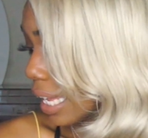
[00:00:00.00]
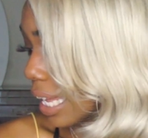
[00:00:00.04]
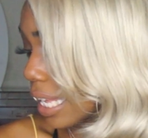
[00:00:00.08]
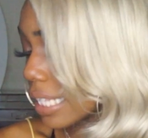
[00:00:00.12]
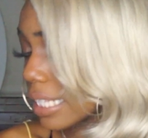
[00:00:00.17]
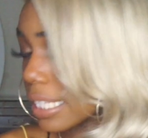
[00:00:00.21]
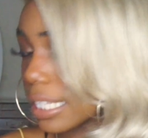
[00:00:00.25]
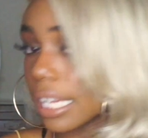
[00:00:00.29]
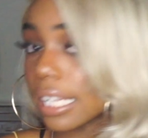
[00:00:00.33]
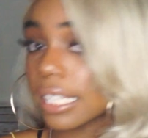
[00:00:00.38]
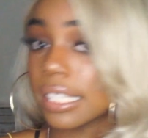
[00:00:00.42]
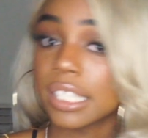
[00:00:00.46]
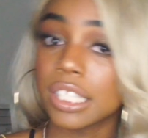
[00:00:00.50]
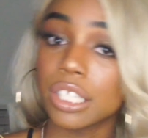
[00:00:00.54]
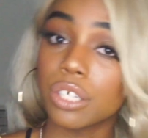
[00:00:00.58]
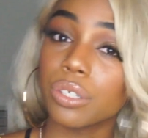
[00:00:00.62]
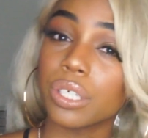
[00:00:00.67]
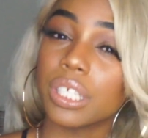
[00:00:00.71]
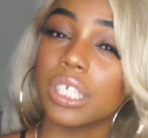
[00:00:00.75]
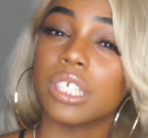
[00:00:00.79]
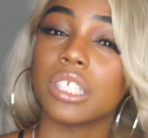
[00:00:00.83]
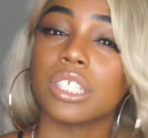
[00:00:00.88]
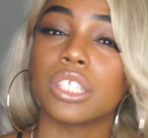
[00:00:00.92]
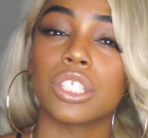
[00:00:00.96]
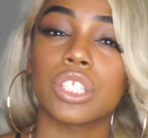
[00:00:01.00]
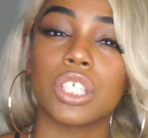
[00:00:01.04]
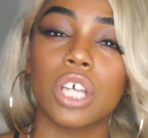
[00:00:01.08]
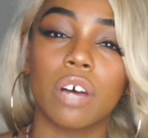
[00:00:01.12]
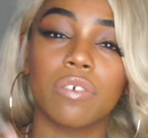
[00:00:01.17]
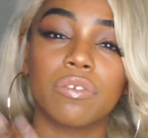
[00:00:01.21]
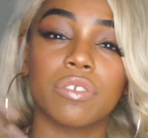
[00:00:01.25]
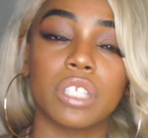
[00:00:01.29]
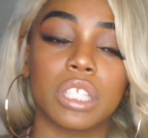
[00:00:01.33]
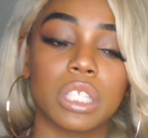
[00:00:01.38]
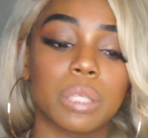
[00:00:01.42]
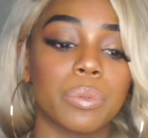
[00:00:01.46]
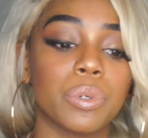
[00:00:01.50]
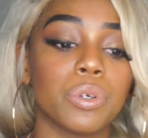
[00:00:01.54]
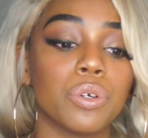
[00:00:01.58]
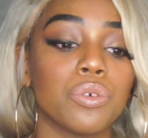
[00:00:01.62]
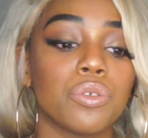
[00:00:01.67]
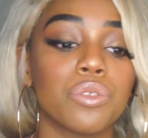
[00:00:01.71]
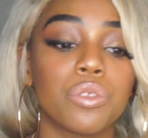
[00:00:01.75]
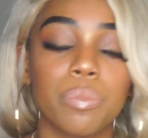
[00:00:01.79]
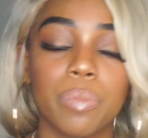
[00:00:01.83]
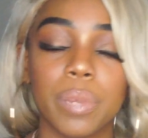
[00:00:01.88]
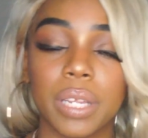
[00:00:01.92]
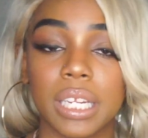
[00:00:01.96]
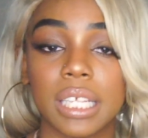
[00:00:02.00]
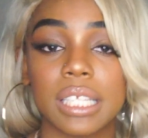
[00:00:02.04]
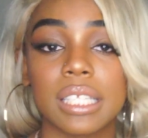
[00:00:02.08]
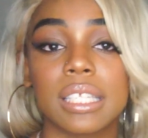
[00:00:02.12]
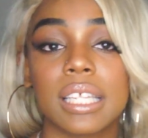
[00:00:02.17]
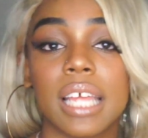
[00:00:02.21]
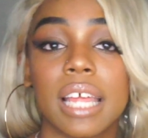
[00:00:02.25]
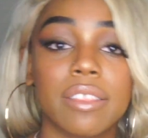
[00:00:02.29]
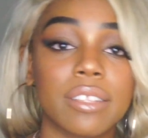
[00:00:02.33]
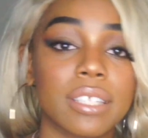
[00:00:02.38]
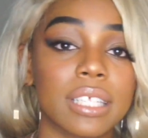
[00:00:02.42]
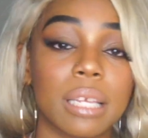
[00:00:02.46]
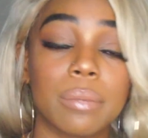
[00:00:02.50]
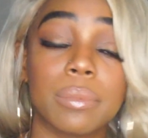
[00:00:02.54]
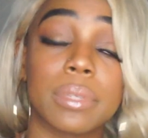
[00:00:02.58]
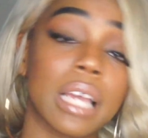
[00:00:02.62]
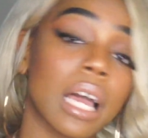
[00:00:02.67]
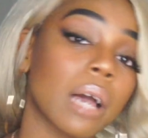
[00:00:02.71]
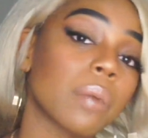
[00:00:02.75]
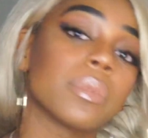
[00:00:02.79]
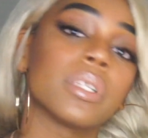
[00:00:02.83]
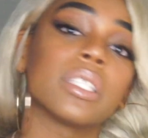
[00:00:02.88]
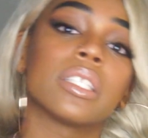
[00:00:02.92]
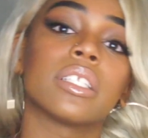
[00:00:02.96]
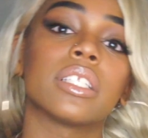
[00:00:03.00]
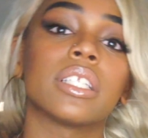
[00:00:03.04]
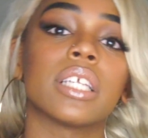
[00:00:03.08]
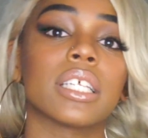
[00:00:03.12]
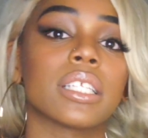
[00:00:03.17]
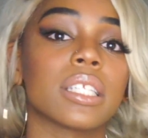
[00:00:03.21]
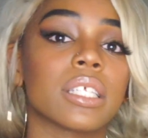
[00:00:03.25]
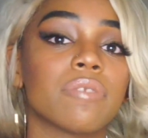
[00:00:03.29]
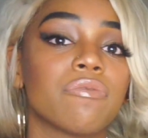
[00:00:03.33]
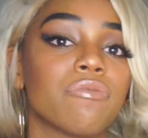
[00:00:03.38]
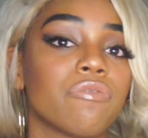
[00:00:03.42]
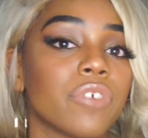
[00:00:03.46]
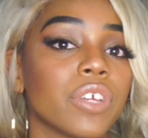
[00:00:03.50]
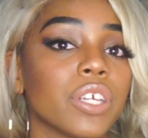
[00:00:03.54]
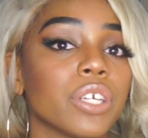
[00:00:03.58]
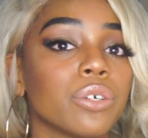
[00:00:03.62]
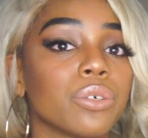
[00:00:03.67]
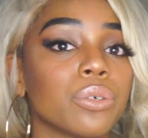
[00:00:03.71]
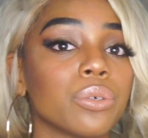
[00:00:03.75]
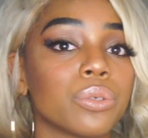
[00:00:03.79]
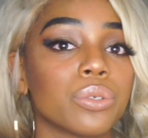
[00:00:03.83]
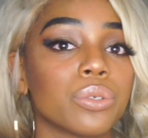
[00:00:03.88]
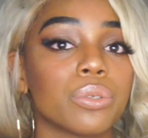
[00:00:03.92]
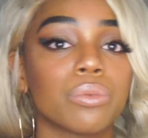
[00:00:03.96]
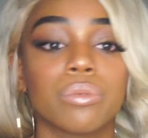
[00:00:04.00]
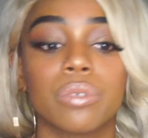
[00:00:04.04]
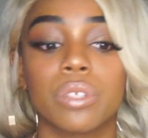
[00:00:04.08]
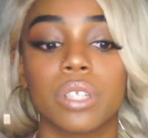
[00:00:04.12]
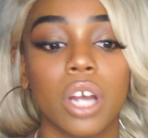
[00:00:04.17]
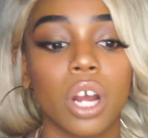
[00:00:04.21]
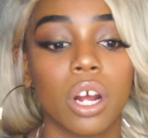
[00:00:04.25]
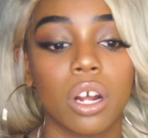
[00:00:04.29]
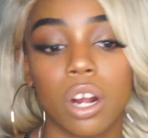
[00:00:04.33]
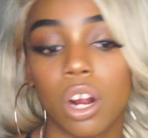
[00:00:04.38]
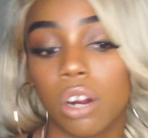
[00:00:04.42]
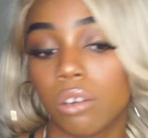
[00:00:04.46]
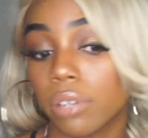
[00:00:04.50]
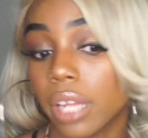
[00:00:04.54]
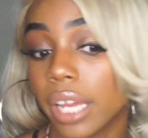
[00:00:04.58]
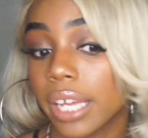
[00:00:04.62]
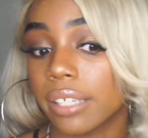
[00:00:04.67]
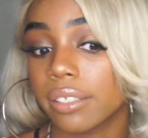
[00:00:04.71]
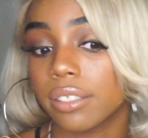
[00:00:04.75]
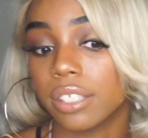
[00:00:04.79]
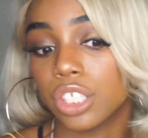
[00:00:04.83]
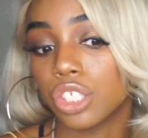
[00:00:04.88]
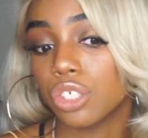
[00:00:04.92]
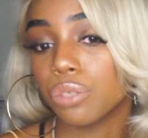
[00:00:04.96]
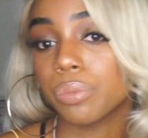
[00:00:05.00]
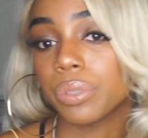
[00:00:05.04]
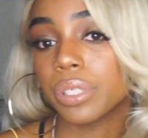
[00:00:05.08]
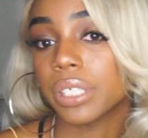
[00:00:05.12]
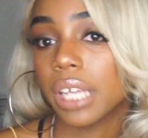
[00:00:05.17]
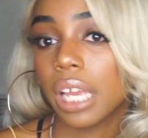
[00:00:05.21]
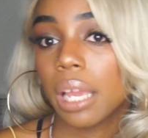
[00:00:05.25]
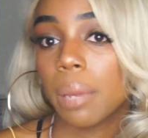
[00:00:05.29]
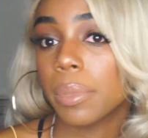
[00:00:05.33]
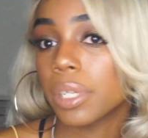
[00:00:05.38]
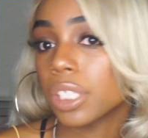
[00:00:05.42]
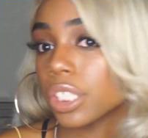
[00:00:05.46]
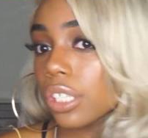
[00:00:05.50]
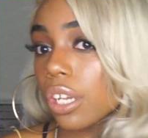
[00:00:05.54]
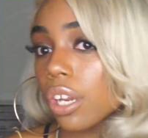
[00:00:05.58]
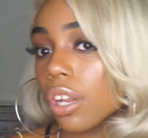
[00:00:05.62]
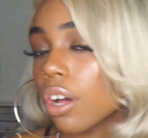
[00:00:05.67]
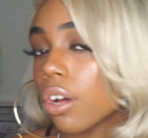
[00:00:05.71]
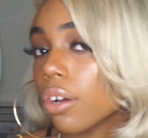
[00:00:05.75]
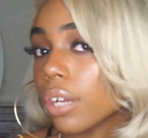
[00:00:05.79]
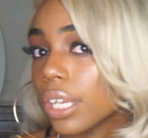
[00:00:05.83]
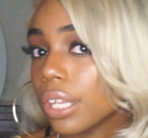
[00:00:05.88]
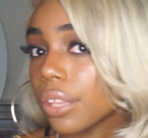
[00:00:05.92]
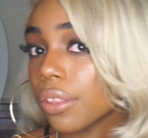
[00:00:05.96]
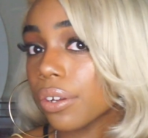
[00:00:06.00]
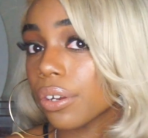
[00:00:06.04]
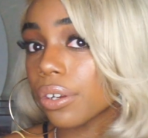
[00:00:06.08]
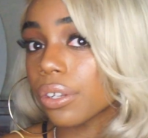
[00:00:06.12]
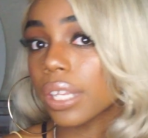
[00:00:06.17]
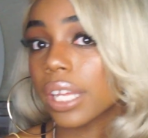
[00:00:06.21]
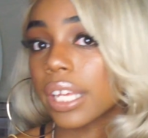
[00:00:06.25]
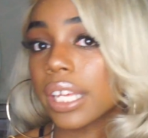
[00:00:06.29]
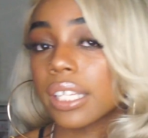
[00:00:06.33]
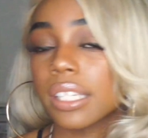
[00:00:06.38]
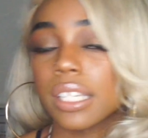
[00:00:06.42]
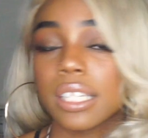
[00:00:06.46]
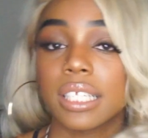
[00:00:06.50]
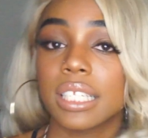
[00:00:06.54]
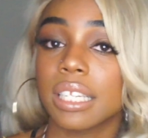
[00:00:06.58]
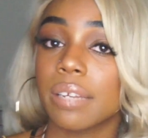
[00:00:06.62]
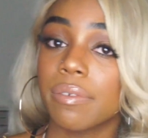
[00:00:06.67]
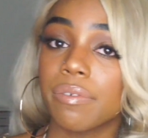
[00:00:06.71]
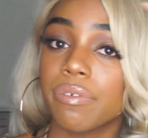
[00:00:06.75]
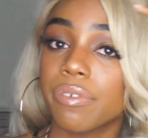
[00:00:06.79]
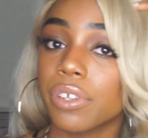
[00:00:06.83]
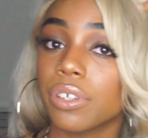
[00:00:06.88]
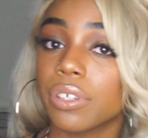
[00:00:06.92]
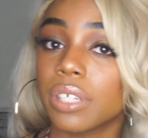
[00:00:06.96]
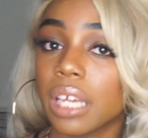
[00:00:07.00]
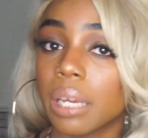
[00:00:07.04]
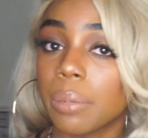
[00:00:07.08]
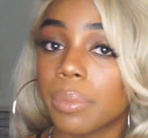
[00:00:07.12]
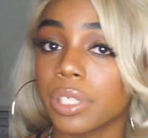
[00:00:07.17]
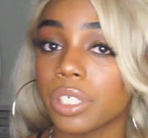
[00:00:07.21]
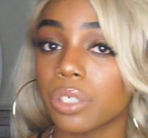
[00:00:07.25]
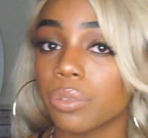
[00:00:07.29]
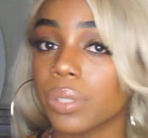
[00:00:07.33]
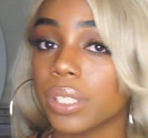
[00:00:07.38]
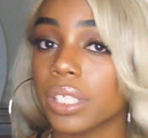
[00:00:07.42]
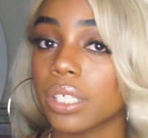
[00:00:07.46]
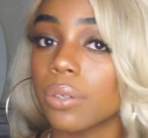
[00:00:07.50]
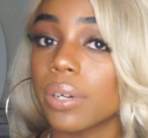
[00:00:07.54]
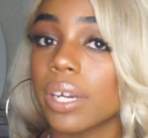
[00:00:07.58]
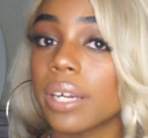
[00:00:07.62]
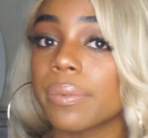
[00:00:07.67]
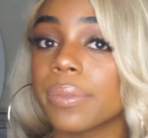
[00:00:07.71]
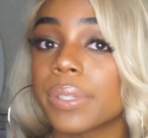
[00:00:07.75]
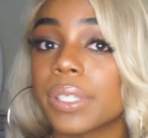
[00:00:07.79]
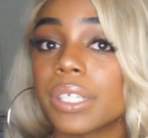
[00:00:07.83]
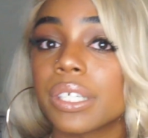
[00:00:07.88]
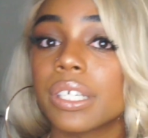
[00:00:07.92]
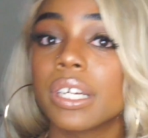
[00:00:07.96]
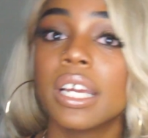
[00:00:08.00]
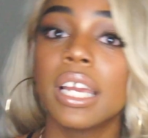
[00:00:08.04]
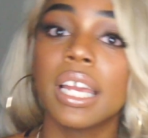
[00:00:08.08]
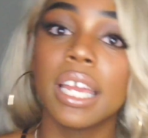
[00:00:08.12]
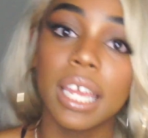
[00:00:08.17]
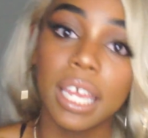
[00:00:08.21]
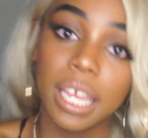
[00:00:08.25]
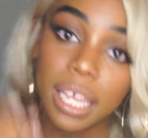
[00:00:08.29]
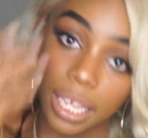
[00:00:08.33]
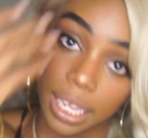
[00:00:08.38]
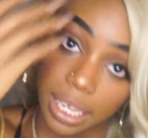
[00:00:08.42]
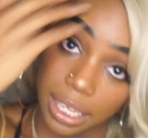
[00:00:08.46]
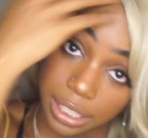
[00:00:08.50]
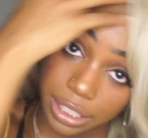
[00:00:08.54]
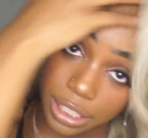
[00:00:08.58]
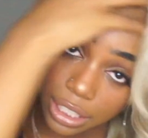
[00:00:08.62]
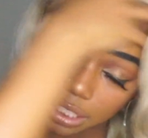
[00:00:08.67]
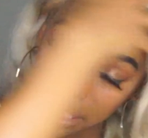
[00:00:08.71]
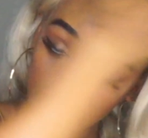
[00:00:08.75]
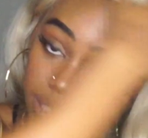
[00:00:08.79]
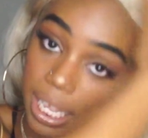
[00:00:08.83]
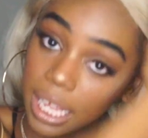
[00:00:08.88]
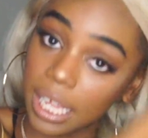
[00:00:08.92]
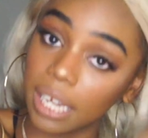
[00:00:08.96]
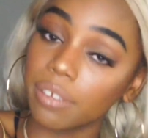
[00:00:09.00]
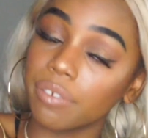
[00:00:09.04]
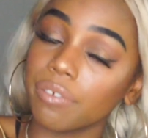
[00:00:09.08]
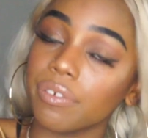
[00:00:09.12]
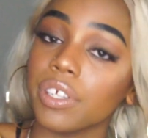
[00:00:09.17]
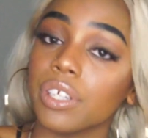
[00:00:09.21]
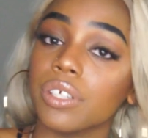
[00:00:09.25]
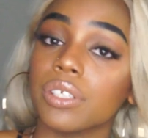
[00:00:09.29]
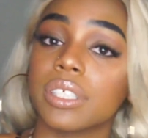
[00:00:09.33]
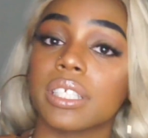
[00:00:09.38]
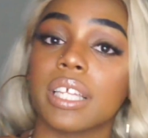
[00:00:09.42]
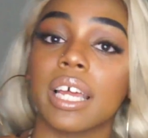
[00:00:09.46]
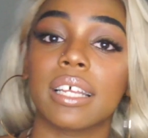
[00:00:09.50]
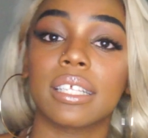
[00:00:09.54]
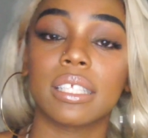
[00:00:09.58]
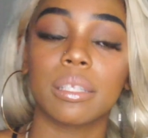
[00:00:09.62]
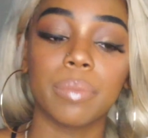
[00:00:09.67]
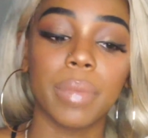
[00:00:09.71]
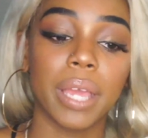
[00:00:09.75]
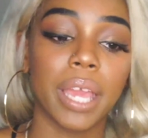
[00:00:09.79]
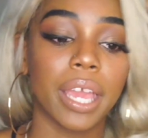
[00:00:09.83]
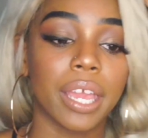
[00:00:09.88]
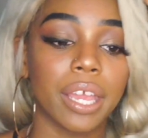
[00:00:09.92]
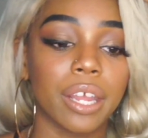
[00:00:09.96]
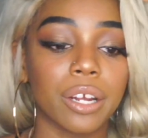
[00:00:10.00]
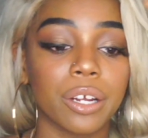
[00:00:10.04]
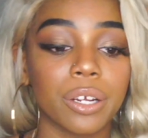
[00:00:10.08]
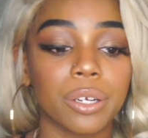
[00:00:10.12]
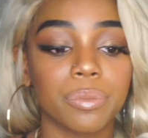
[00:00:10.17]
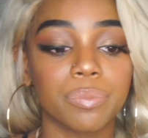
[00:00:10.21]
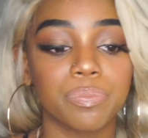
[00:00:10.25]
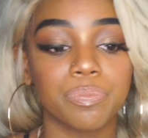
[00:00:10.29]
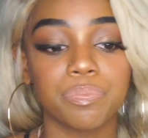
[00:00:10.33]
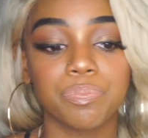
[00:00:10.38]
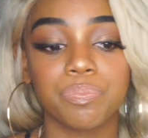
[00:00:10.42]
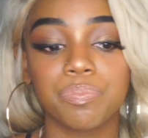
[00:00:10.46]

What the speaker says: as like silky and soft and smooth, but at the same time it doesn't feel like super damaged at all either. Like it doesn't even feel damaged whatsoever. It just kind of feels like some hair